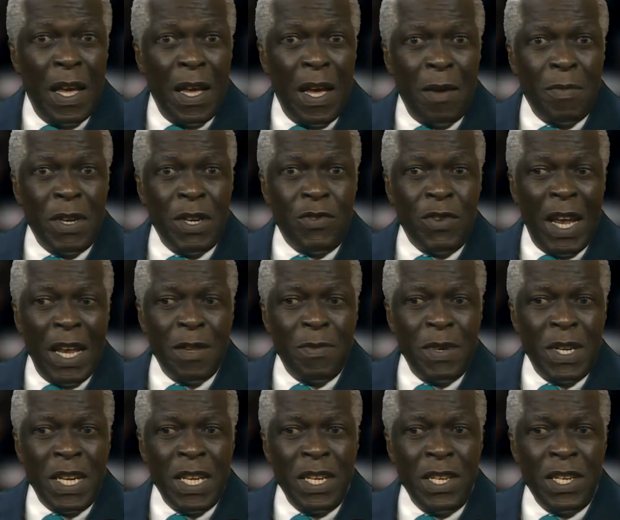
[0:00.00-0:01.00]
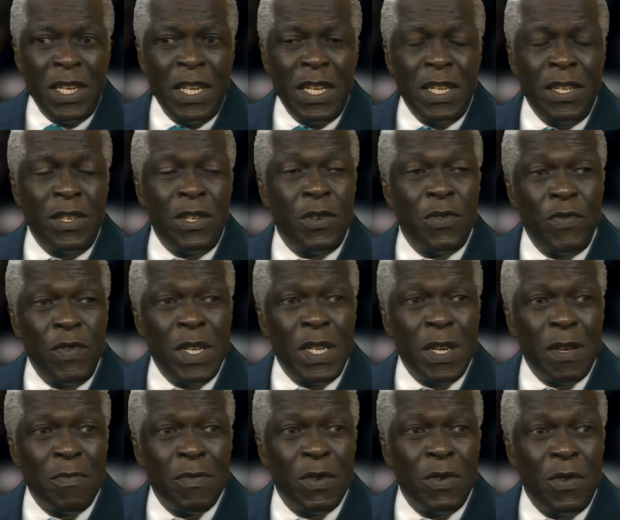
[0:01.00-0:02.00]
I mean, transportation and
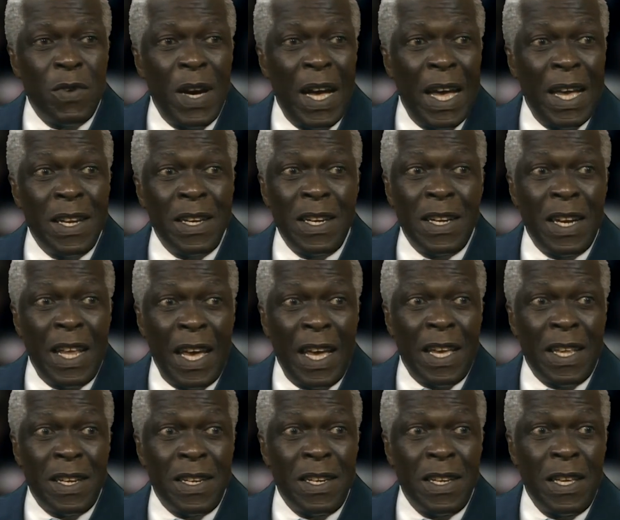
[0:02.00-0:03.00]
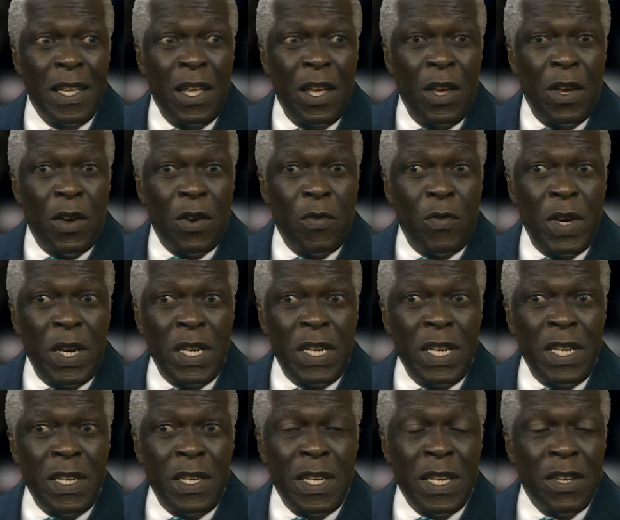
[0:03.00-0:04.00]
tourism go hand in hand. Where
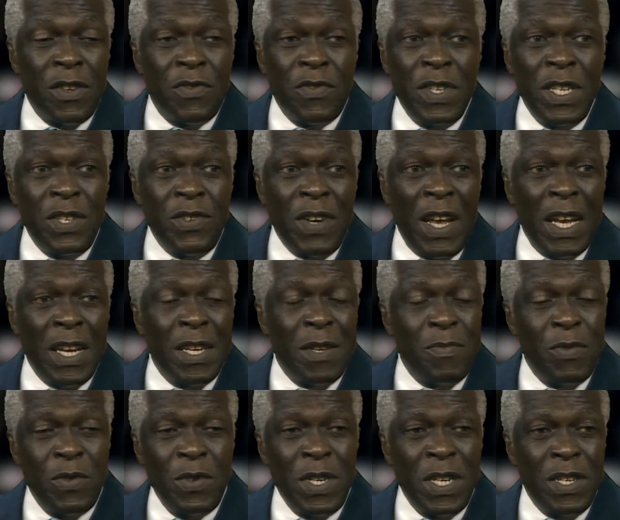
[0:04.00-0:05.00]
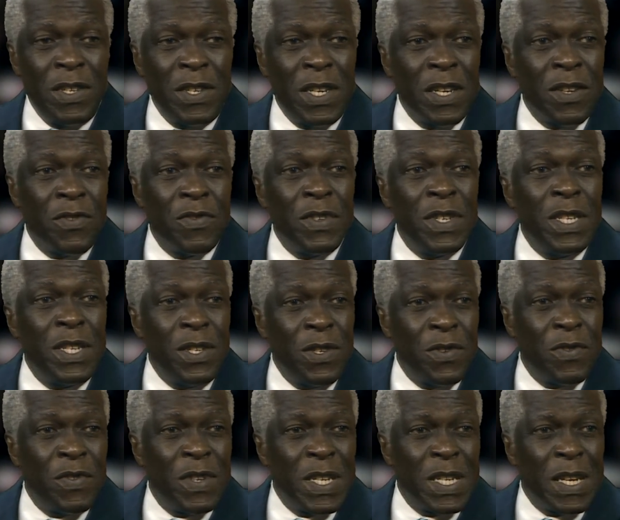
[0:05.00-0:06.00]
there's increased transport, there's increased
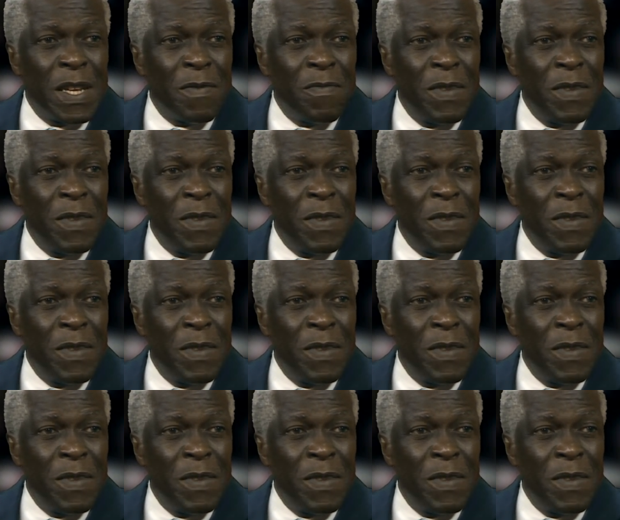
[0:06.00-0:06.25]
tourism.